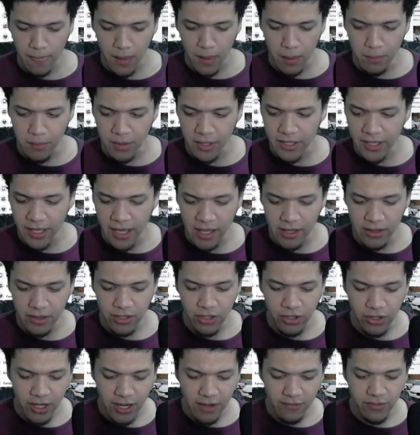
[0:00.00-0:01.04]
but again,
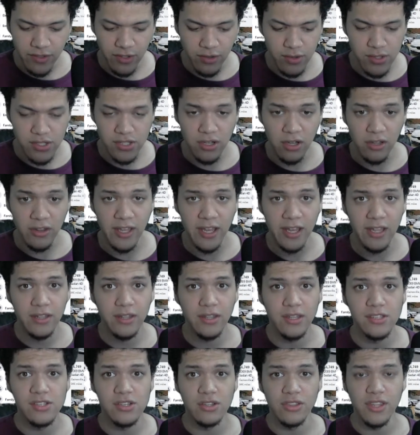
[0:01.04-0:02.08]
you're gonna have to install that.
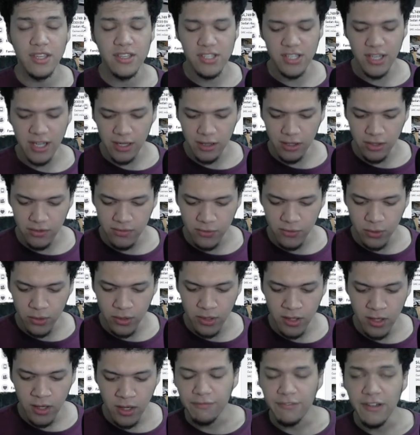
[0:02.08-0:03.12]
These are things you gotta look
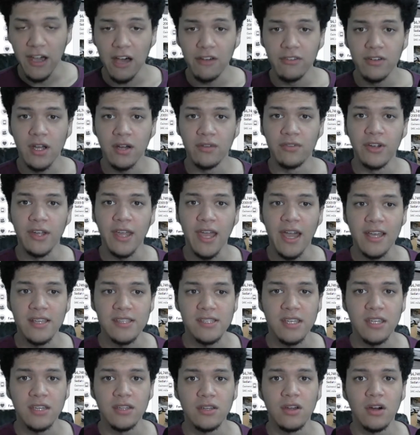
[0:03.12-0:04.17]
for. The valve cover
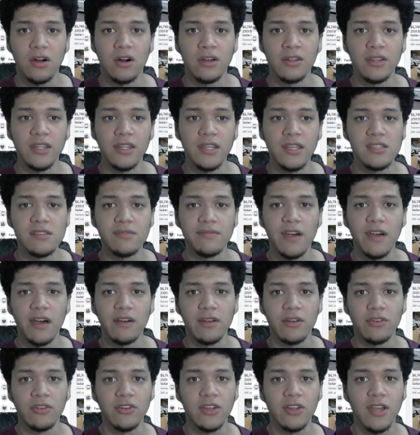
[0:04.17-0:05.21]
gasket. On these, the valve
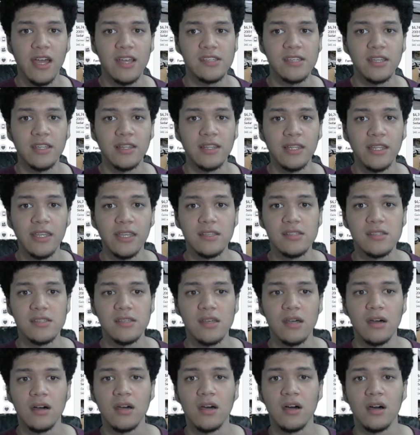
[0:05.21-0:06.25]
cover gasket leaks.
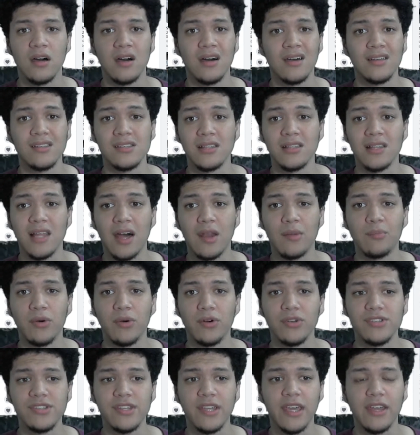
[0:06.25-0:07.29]
It's a lot of
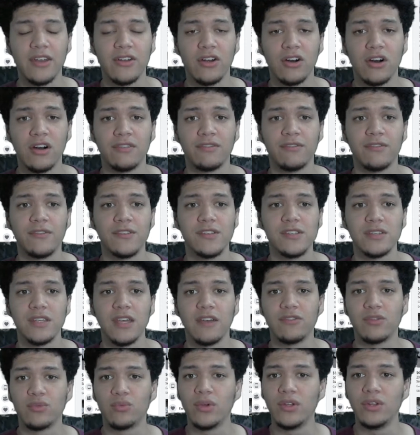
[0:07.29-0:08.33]
bolts to get it off. You
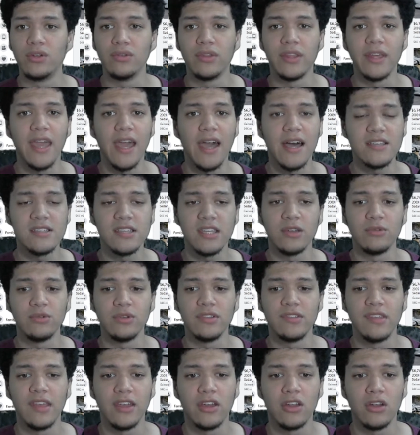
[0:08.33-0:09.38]
have to redo the gasket when you
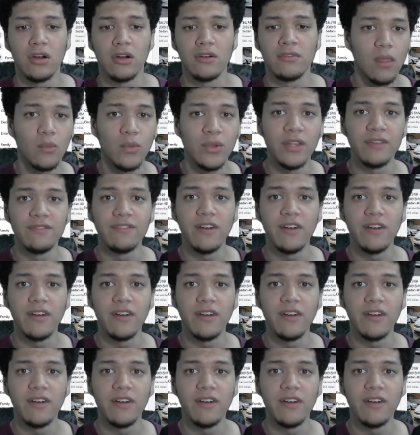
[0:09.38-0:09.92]
take it off. When the